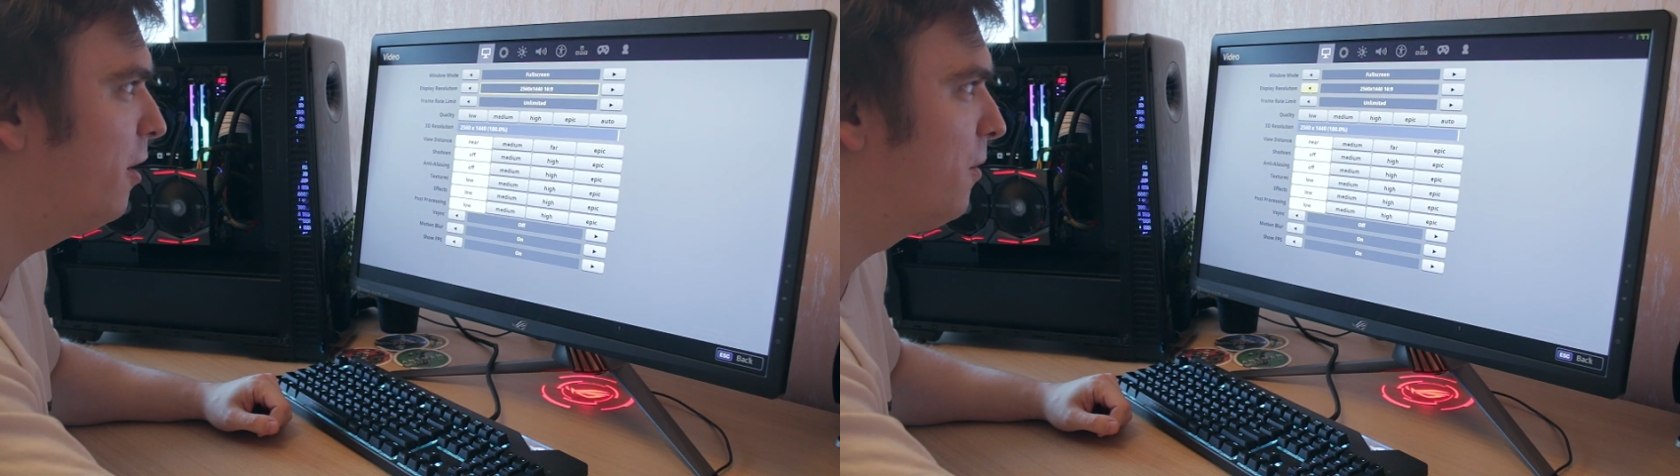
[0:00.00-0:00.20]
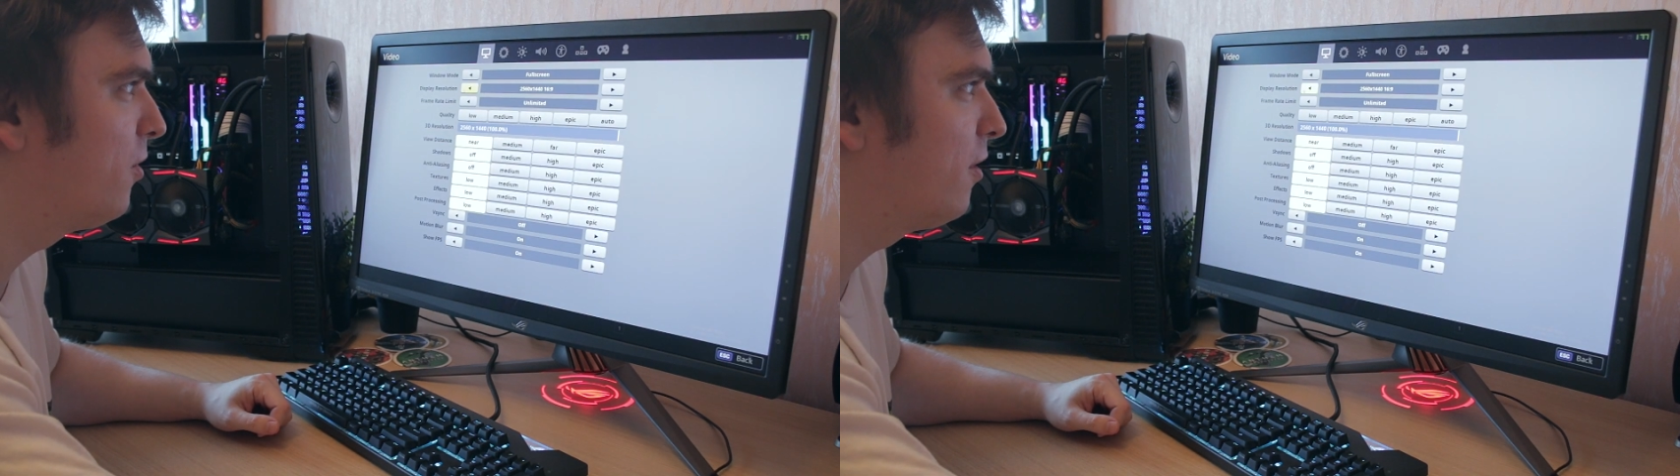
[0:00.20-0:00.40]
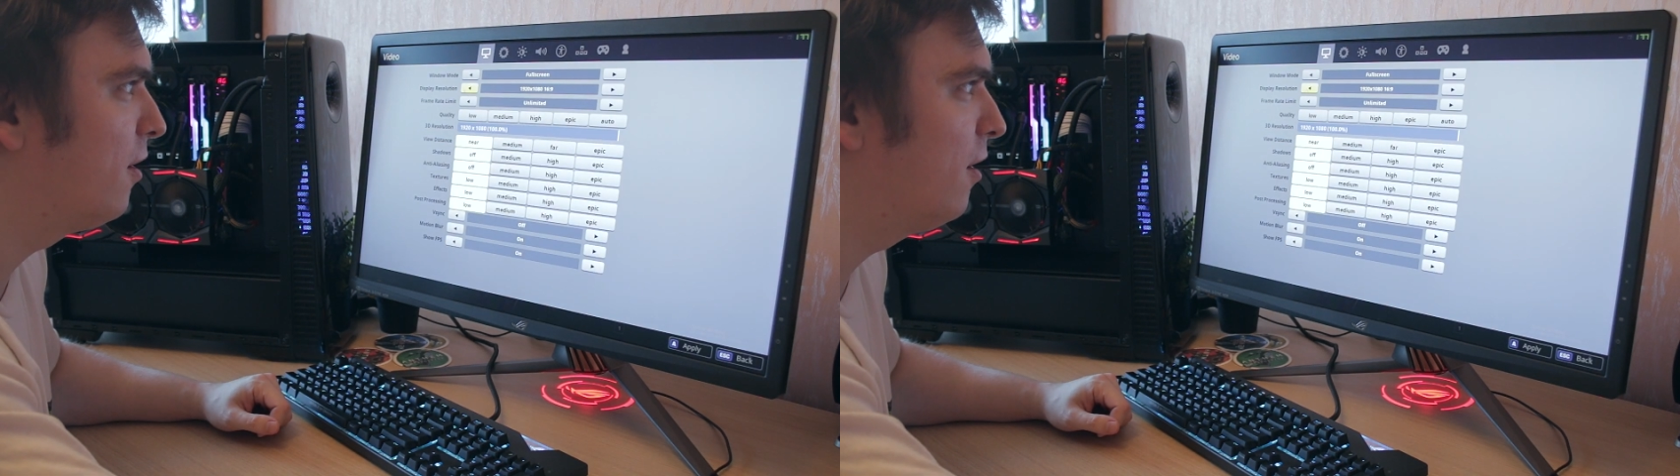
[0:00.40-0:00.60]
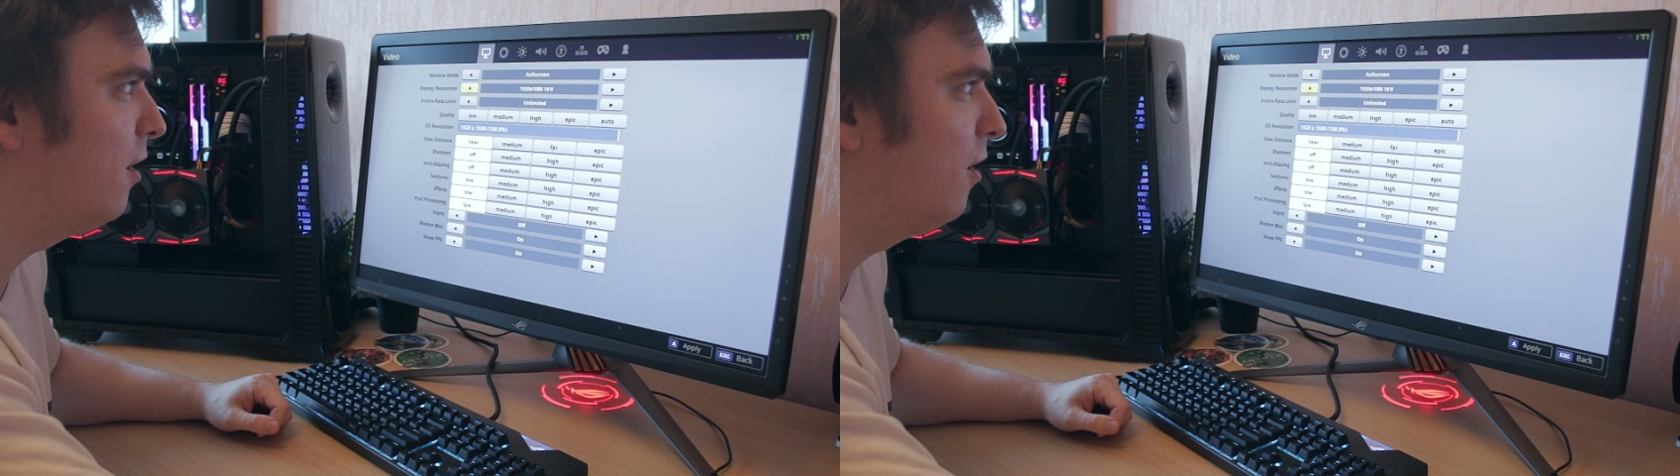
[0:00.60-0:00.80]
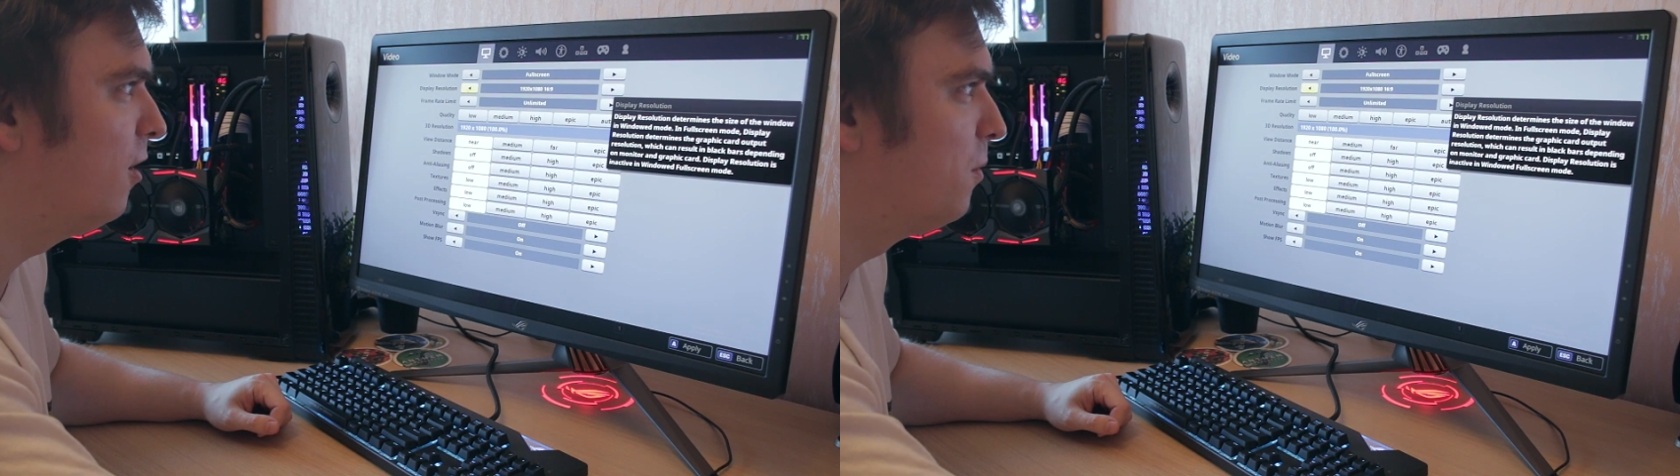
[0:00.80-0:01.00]
out
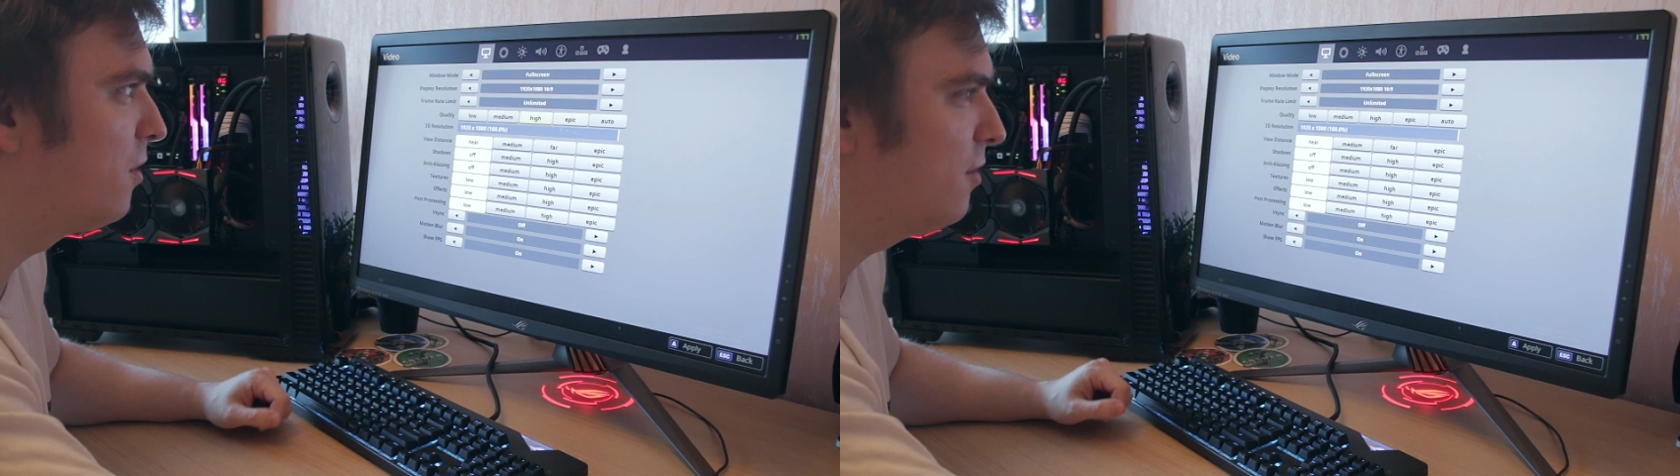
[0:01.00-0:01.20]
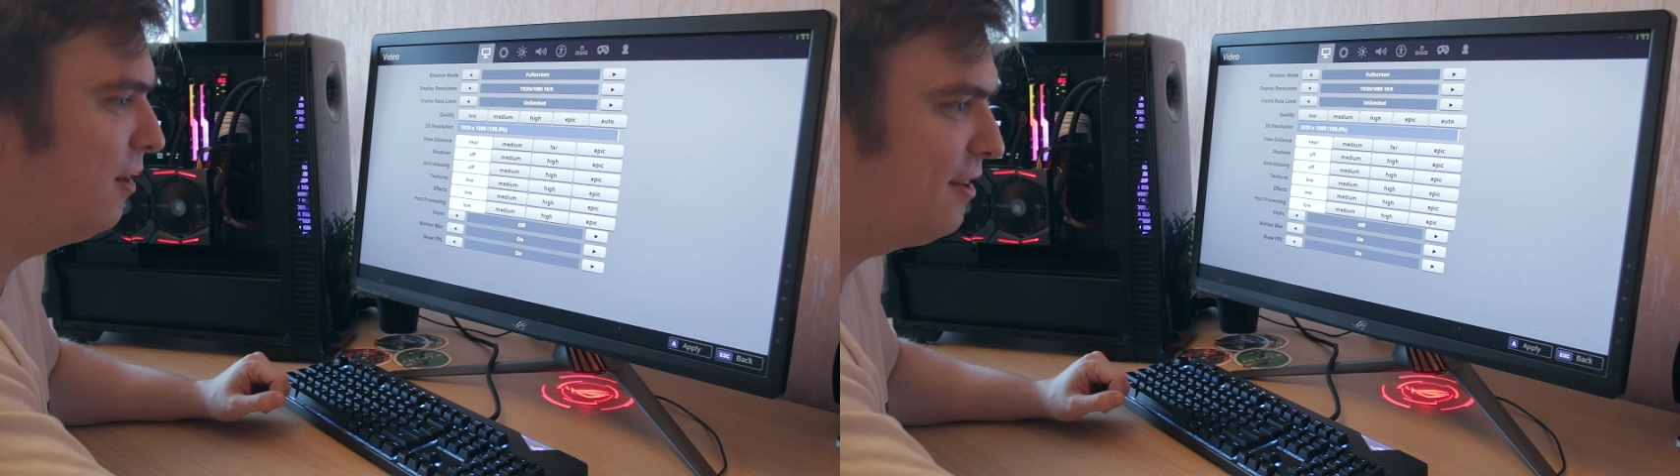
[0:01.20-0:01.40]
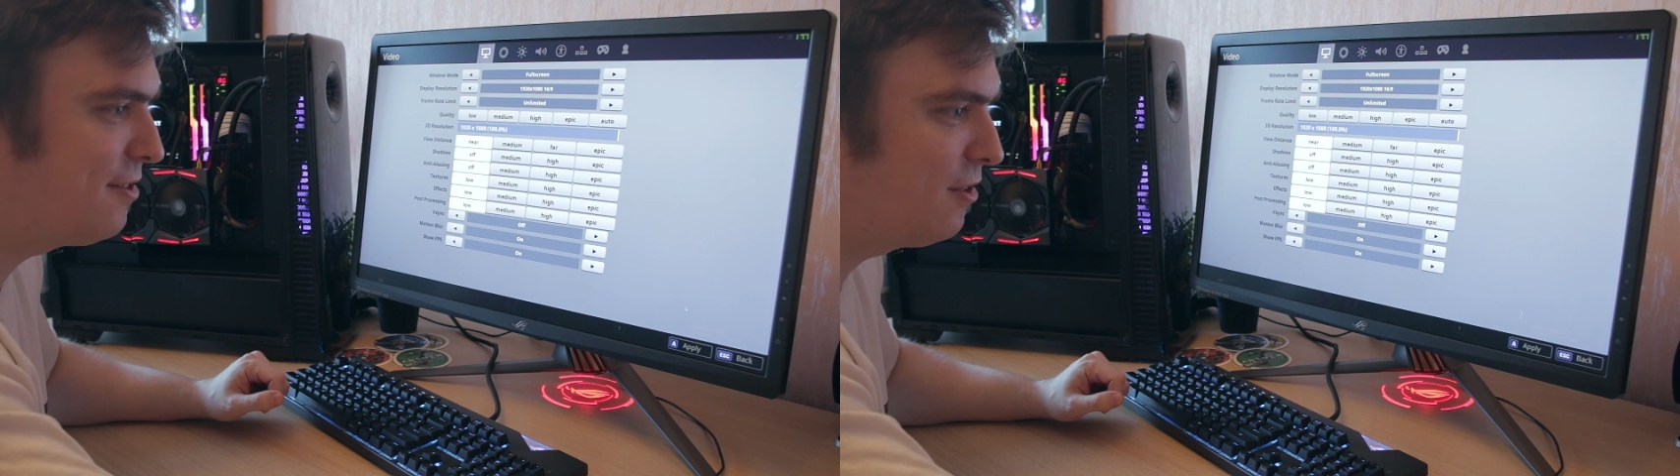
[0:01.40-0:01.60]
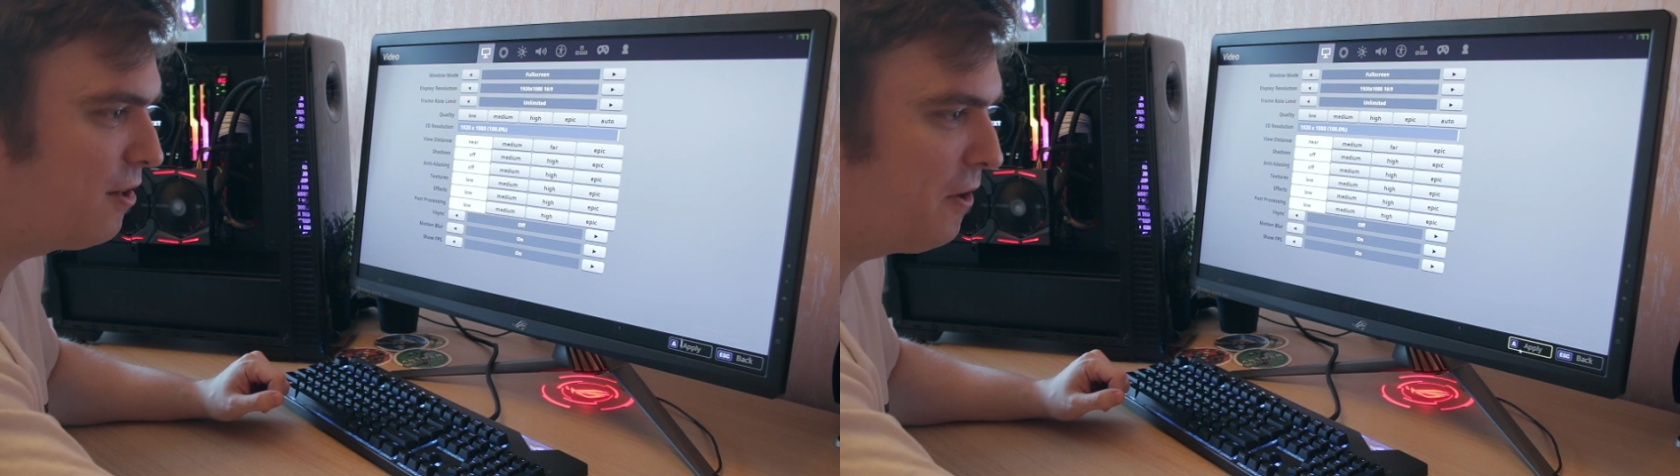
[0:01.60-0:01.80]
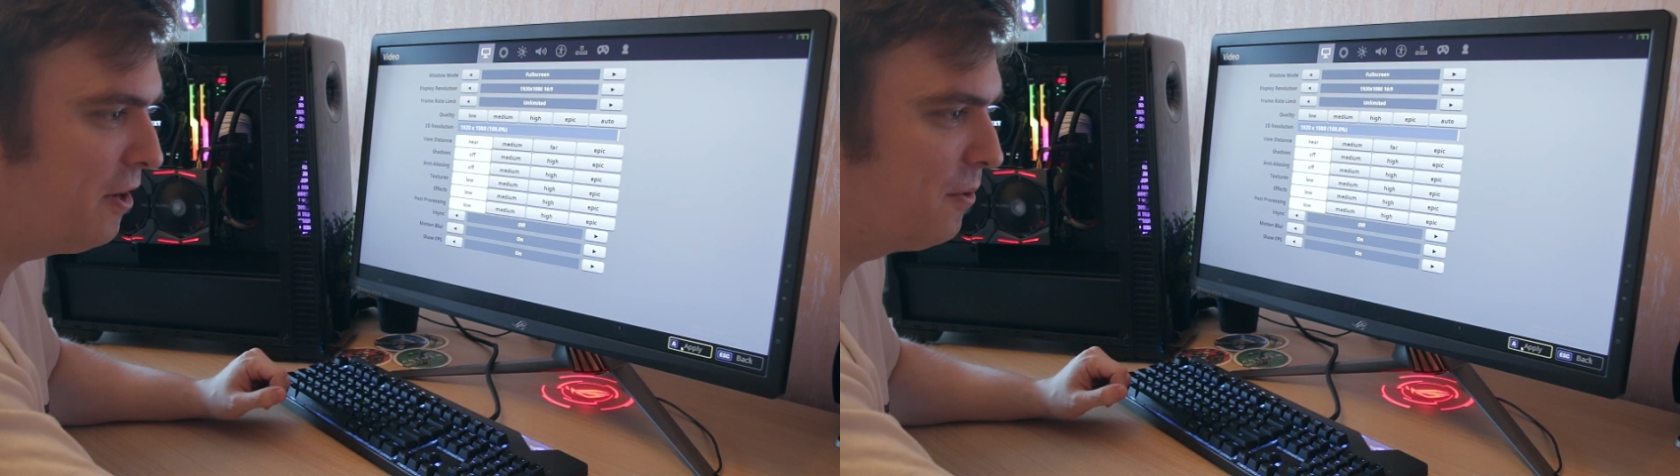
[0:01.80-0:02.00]
let's try